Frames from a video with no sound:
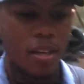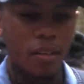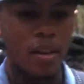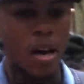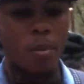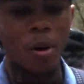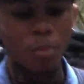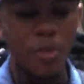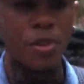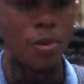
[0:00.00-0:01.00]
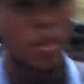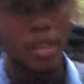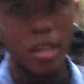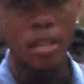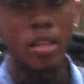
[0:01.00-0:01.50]
Now, I won't be doing
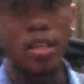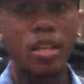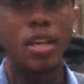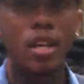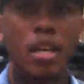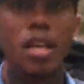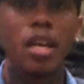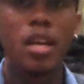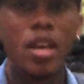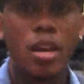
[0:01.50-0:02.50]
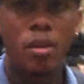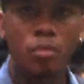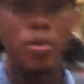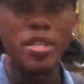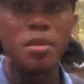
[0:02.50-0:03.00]
any
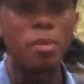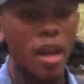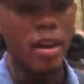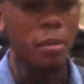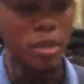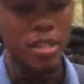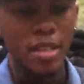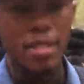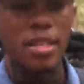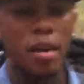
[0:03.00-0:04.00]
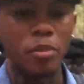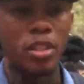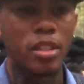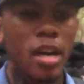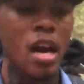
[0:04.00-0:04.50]
resupplying because that's not
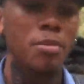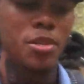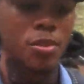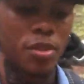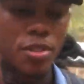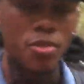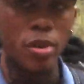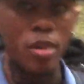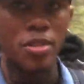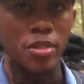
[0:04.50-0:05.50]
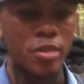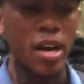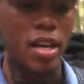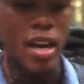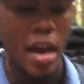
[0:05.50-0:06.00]
really an option on this trail. So you
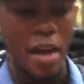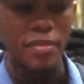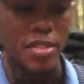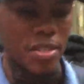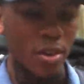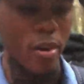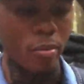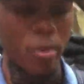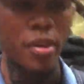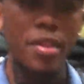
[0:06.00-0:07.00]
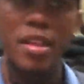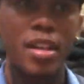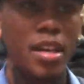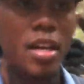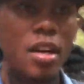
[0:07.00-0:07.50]
kind of have to start with
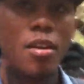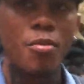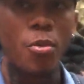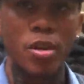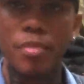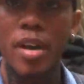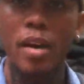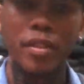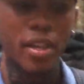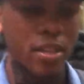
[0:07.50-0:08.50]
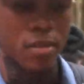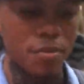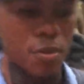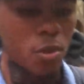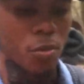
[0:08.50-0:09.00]
4 to 5 days of
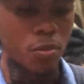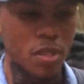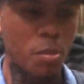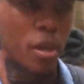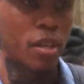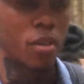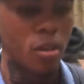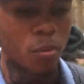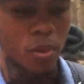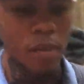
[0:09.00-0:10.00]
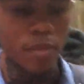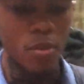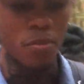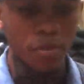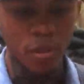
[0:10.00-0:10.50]
food, depending on whatever
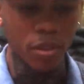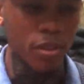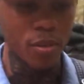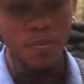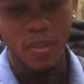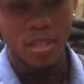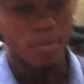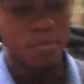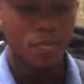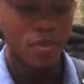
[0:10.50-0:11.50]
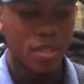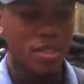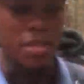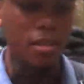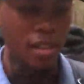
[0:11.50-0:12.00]
you feel your
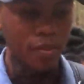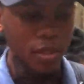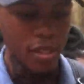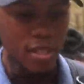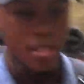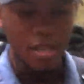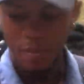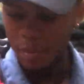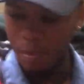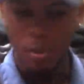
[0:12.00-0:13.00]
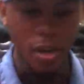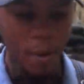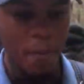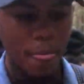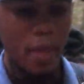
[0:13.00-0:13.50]
skill level is. But